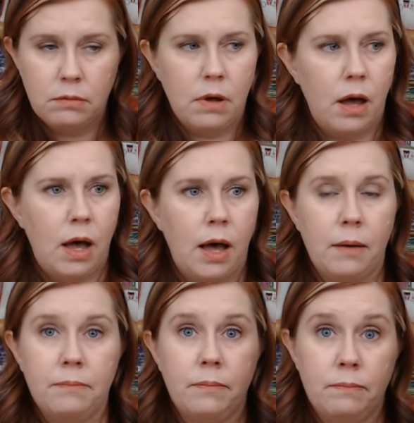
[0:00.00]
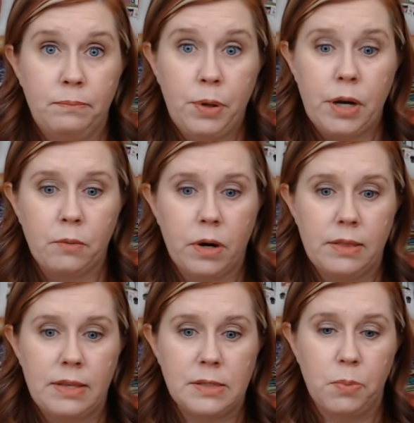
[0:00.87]
um, putting one of
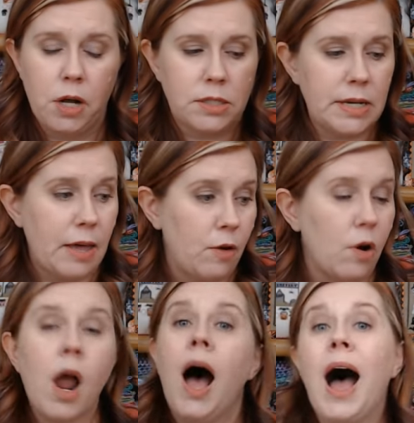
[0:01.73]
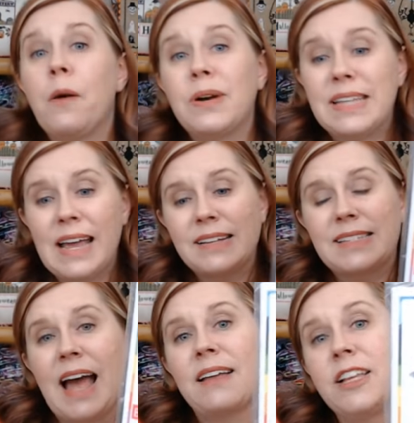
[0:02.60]
these blocks together. I wasn't
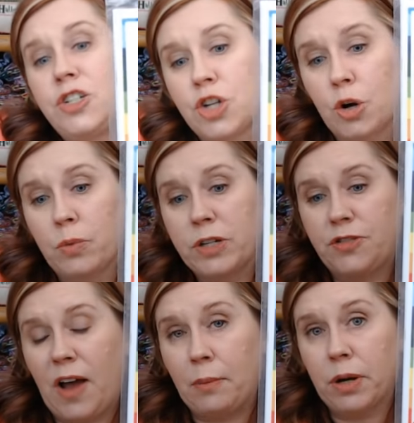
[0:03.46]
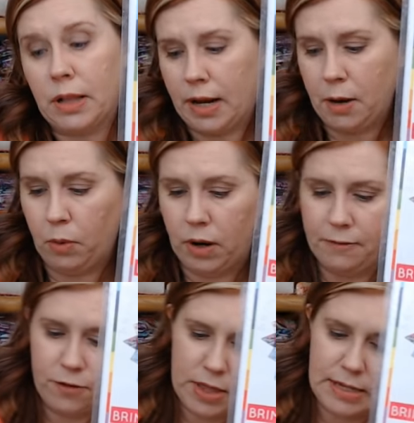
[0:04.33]
exactly sure which fabric line I wanted
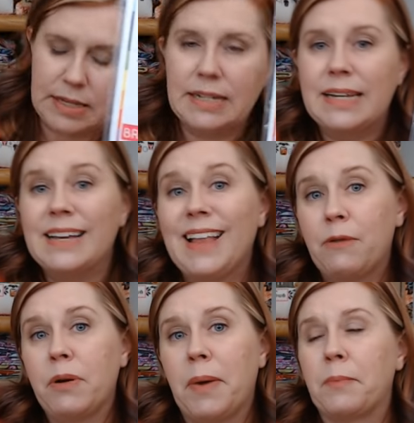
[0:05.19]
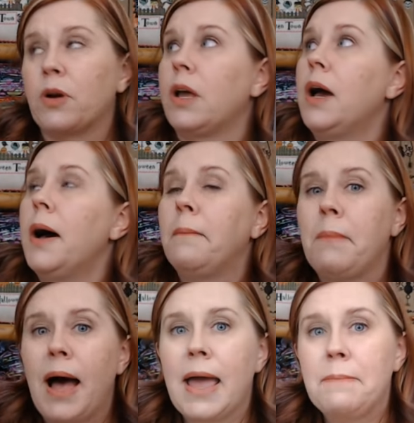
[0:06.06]
for this until I remembered
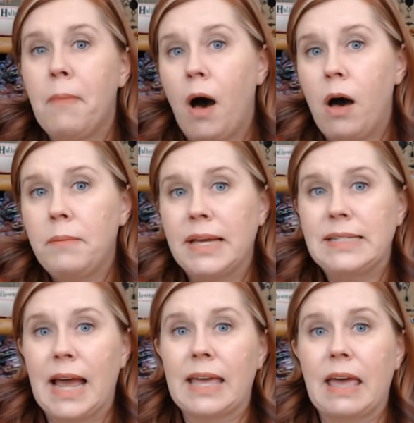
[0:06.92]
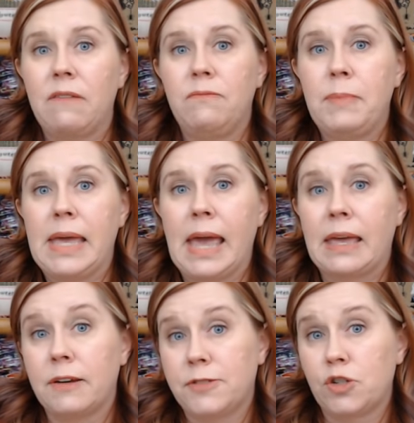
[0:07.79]
my mom and dad gave me a
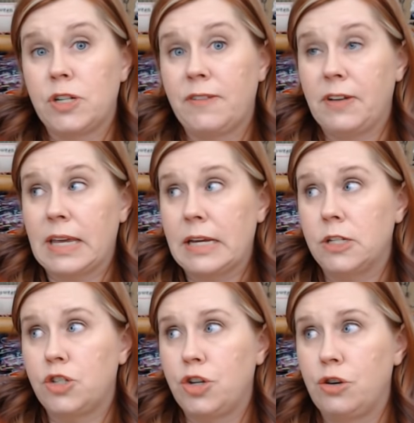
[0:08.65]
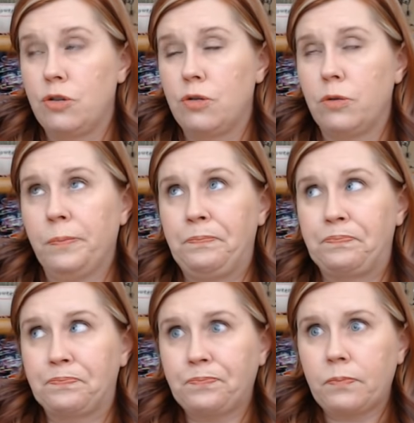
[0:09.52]
gift certificate to
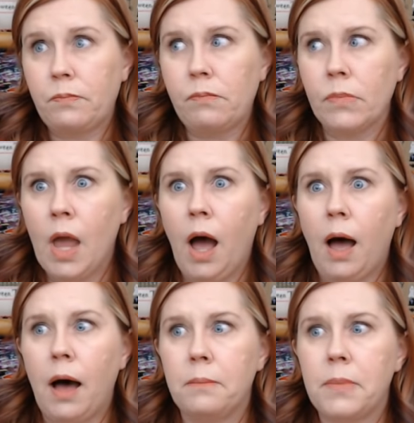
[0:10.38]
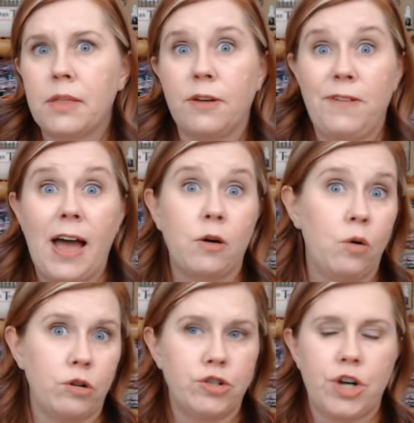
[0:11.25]
um, the Fat
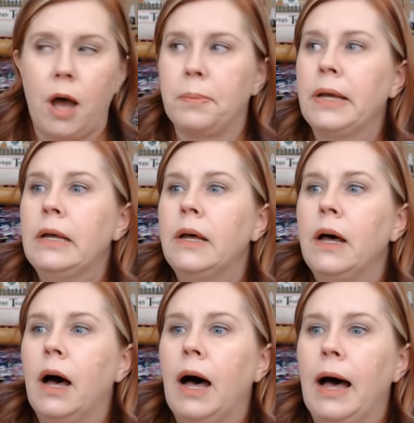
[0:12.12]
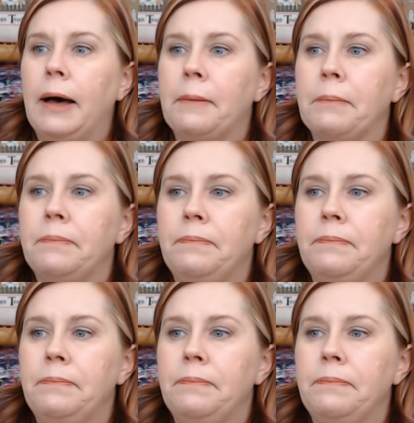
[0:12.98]
Quarter Shop um,